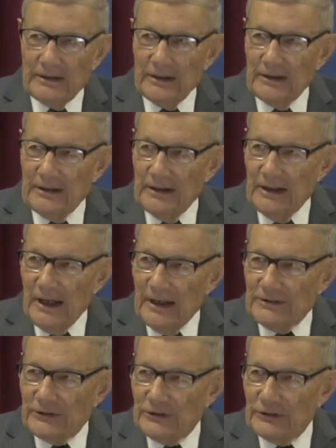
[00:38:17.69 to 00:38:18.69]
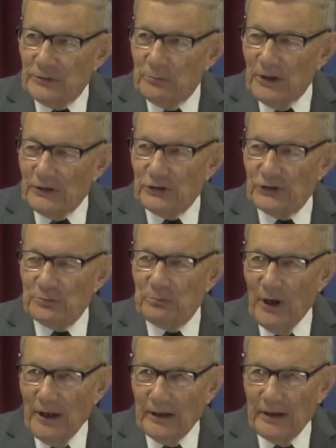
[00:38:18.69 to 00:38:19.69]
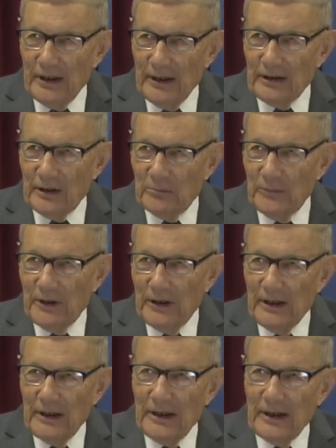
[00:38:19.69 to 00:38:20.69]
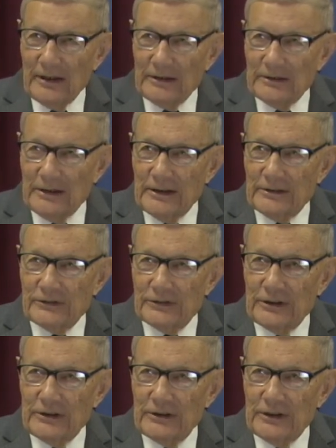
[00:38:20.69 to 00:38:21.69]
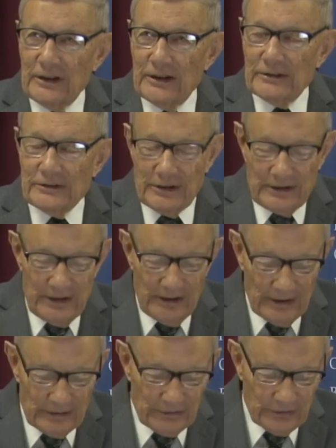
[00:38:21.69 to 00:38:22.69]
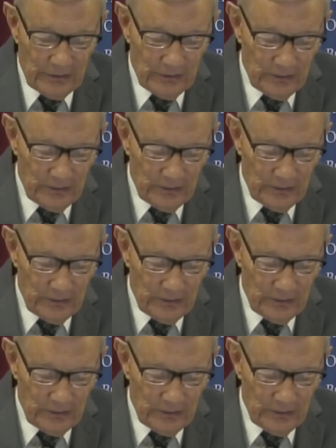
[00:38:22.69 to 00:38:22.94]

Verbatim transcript: that he has as much spunk in him as, as he as he does.